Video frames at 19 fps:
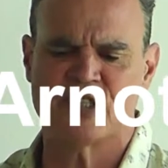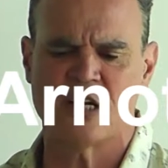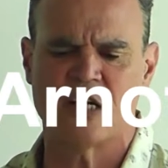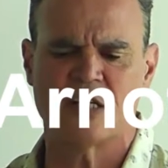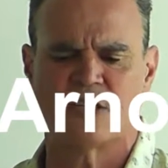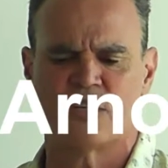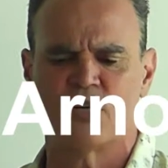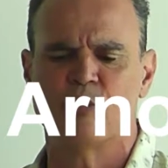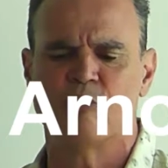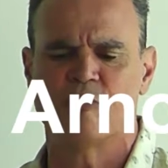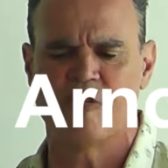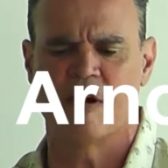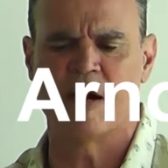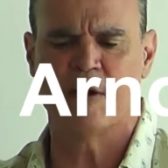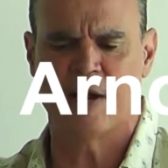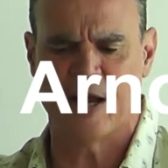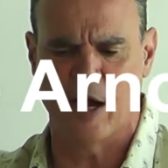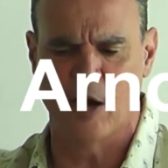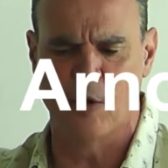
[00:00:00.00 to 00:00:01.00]
surtout
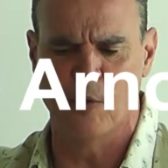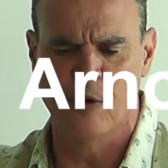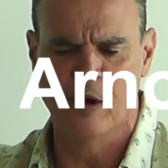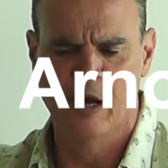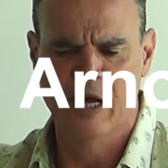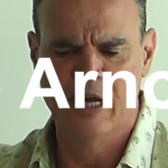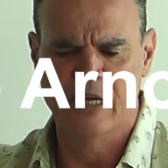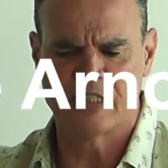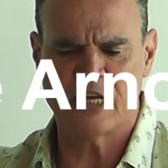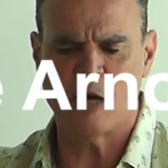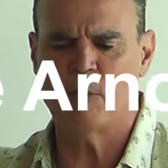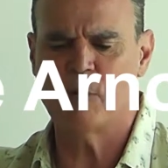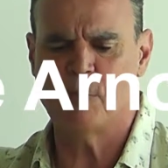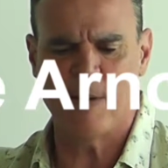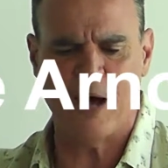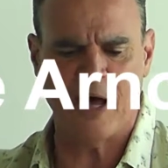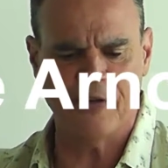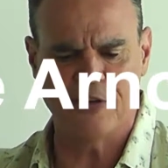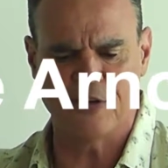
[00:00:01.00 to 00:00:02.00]
greatcoat,
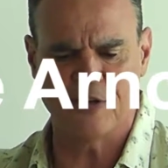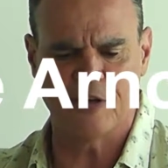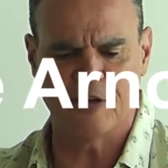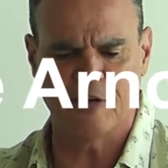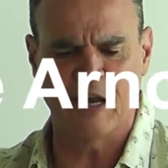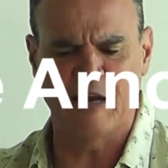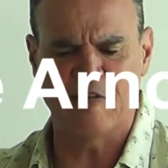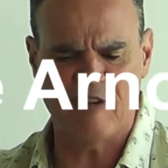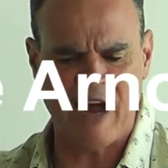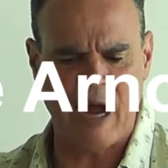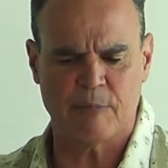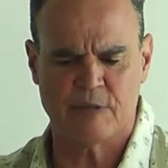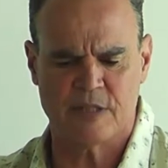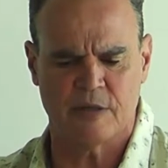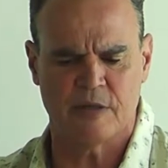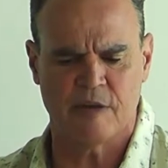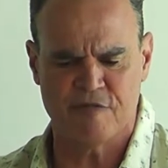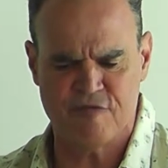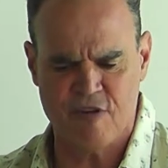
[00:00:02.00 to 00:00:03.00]
double-buttoned and
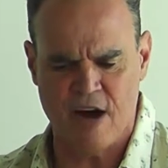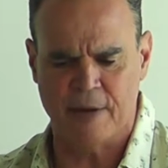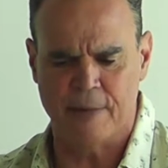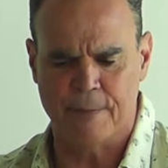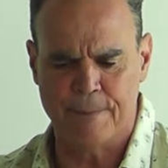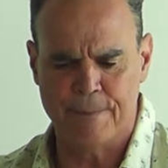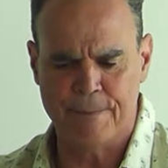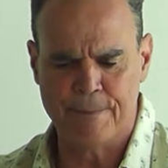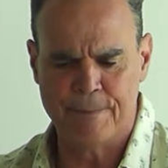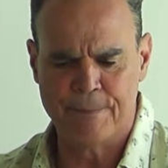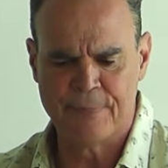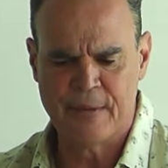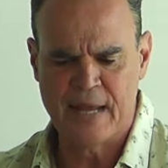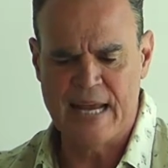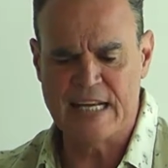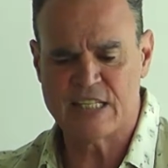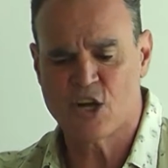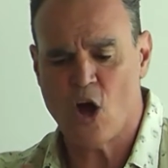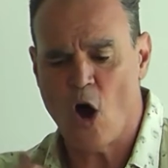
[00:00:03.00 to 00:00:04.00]
wrapped at the front.
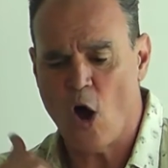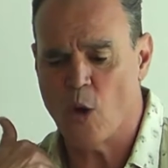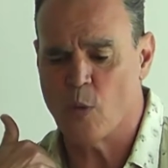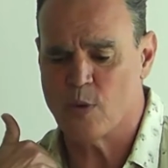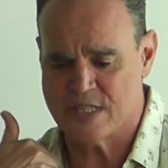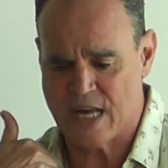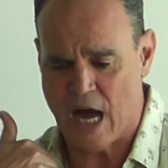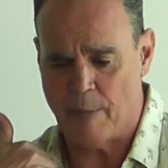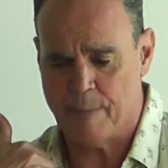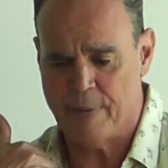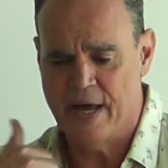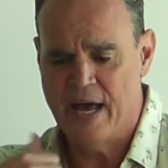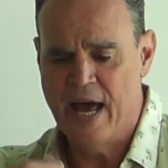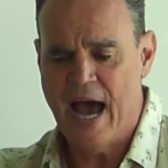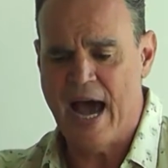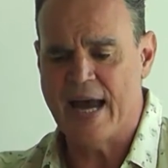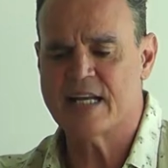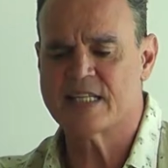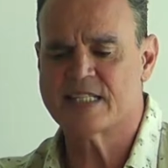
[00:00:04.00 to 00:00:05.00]
His collar was
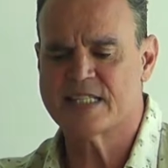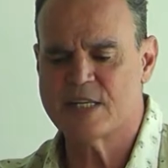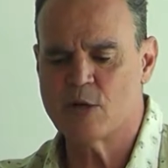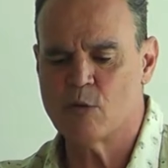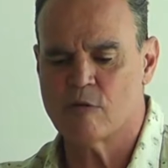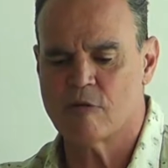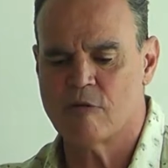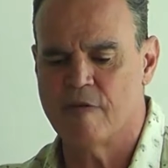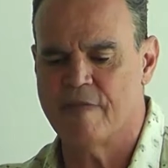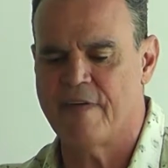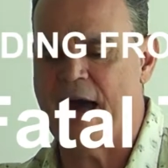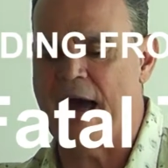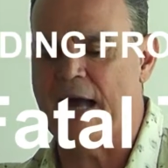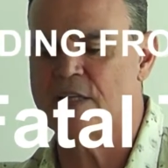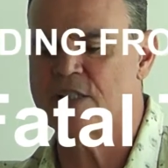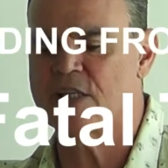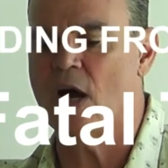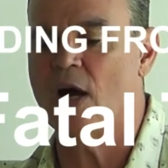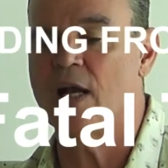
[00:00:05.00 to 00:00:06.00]
up and a silk
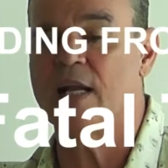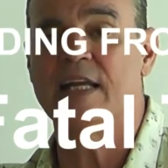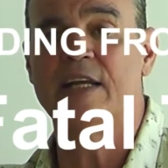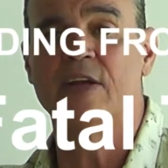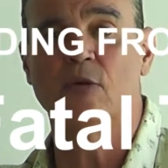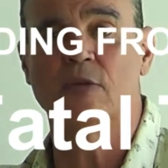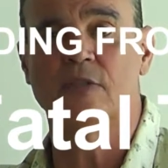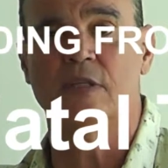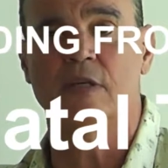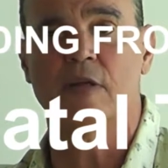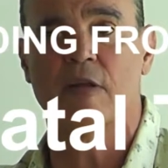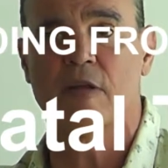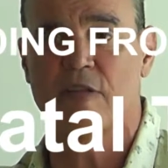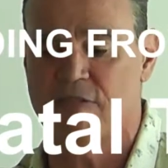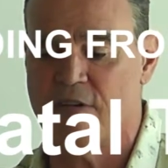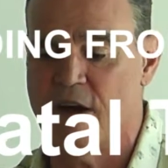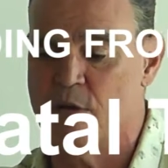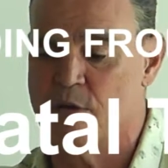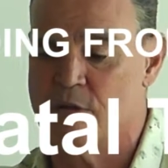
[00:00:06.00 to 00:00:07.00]
cravat tightly knotted at the
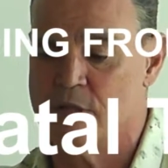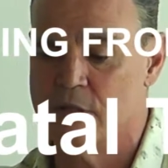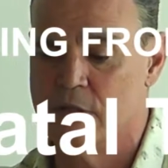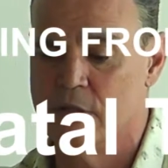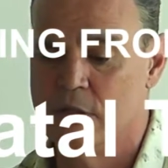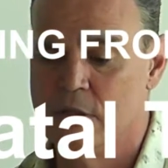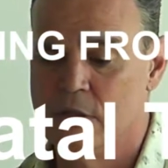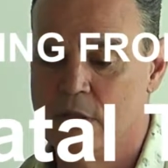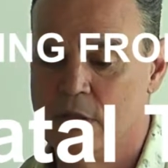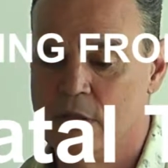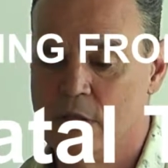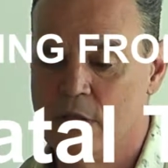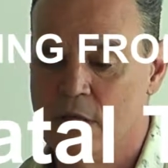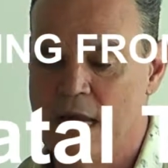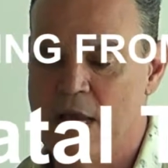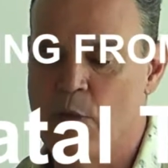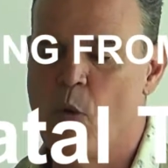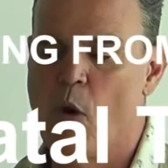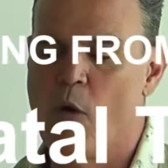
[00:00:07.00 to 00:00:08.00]
front.
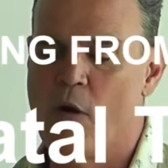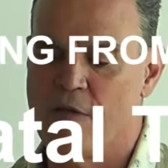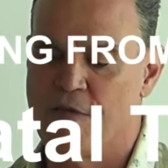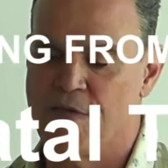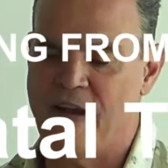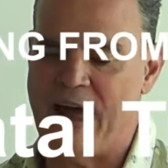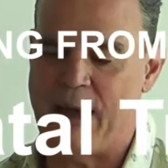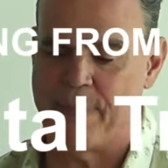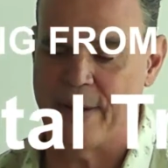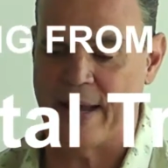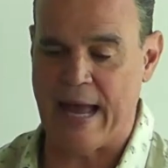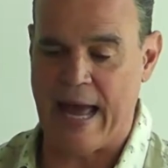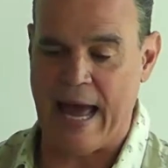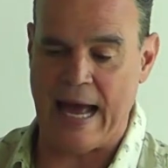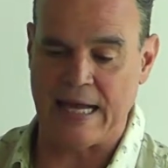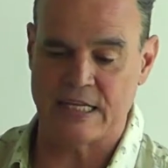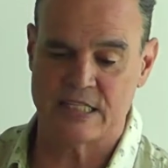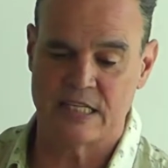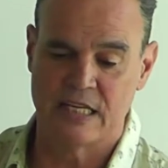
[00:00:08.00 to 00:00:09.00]
He wore a flapping
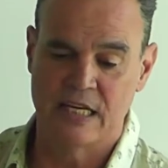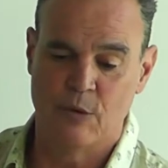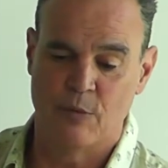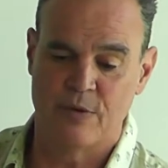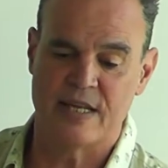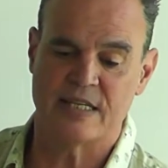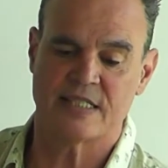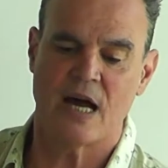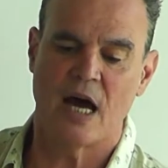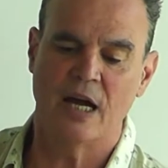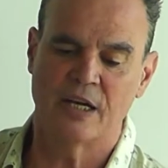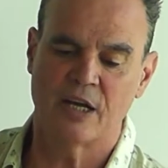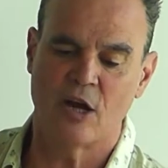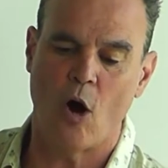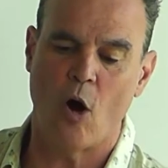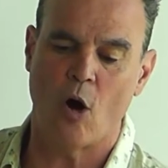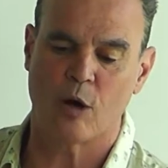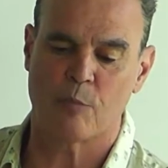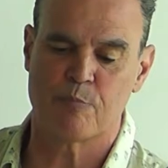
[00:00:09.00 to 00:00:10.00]
hat with its
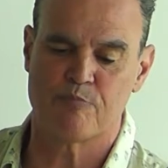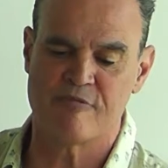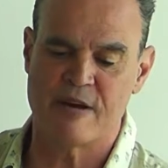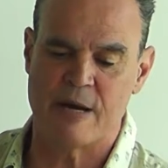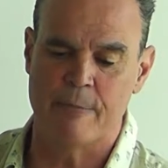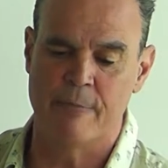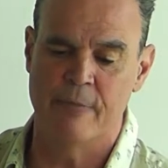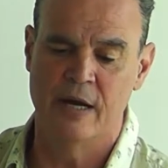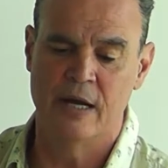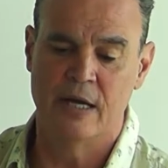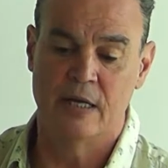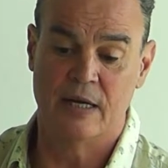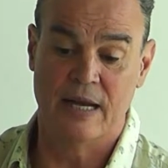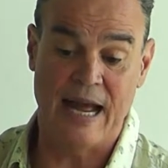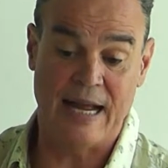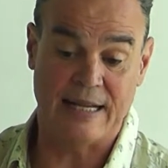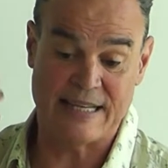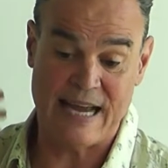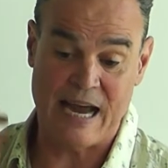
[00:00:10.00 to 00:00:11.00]
uncocked brim
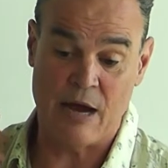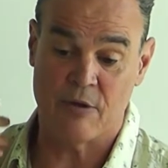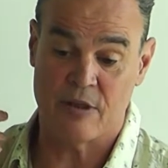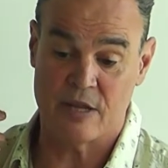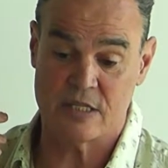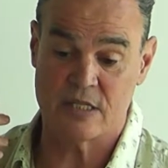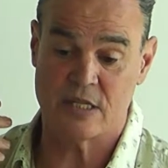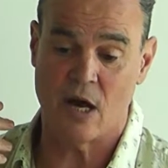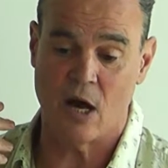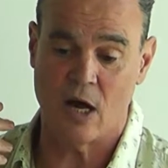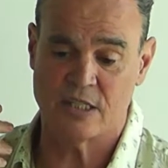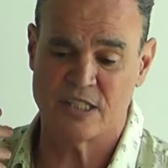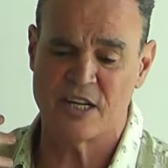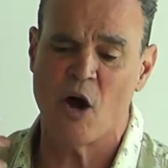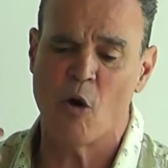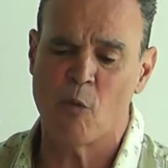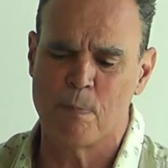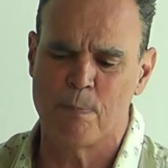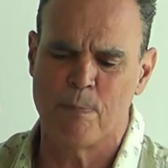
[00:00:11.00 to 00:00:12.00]
let down at the sides,
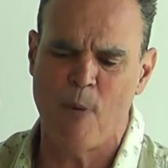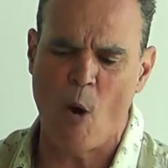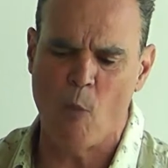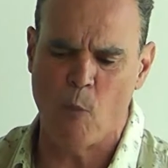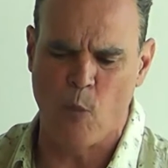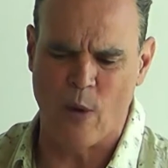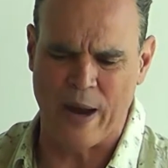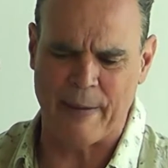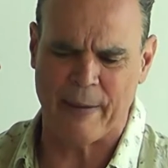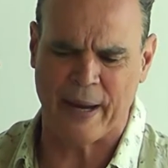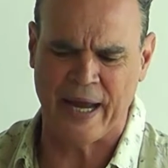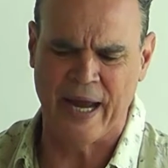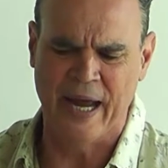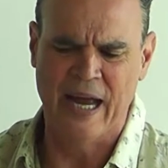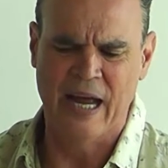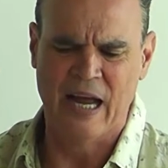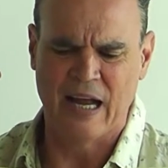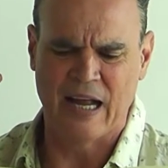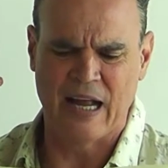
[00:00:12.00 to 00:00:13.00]
an old bob wig
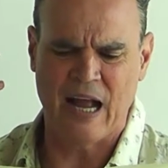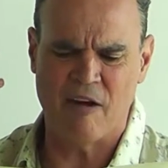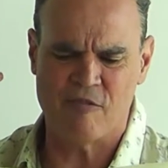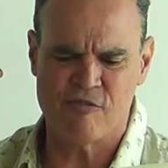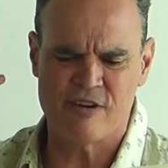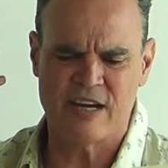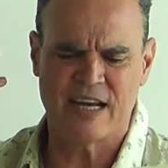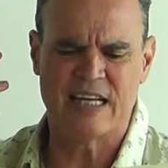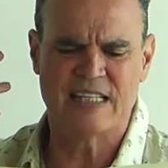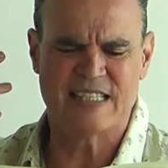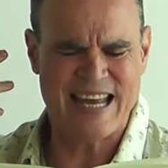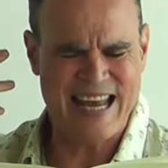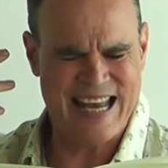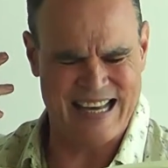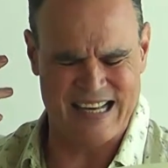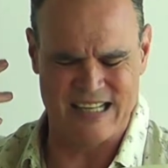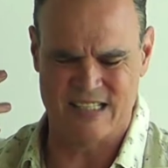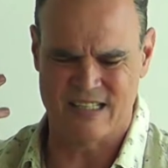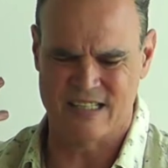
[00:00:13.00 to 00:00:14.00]
covering his
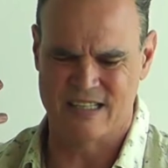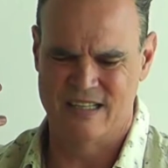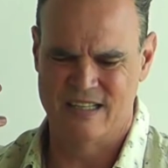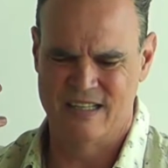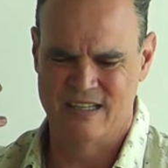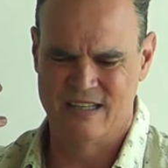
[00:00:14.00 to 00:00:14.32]
ears.